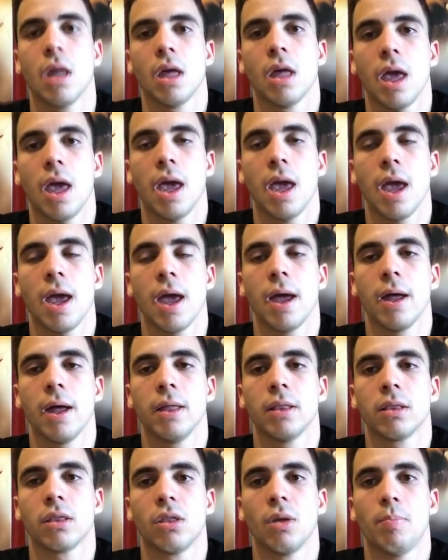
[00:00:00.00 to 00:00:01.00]

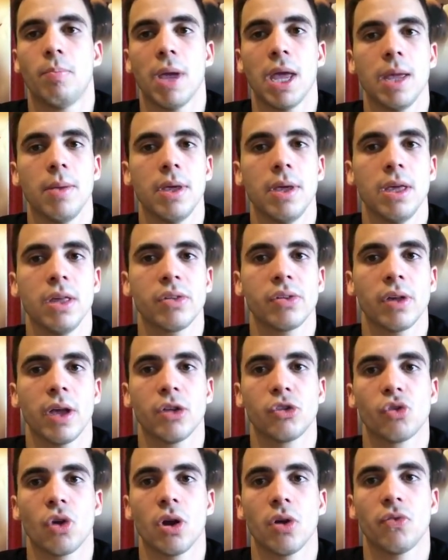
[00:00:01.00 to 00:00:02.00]
And the babies, I
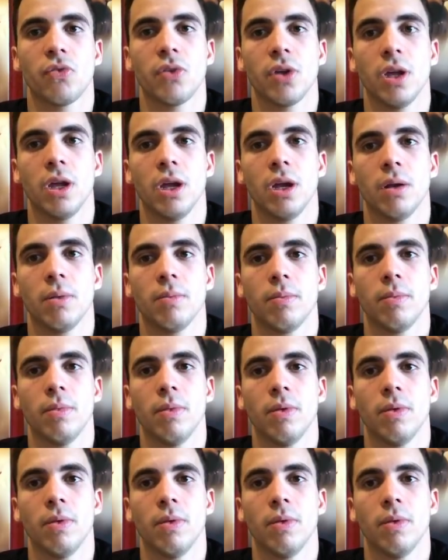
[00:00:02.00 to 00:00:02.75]
try to feed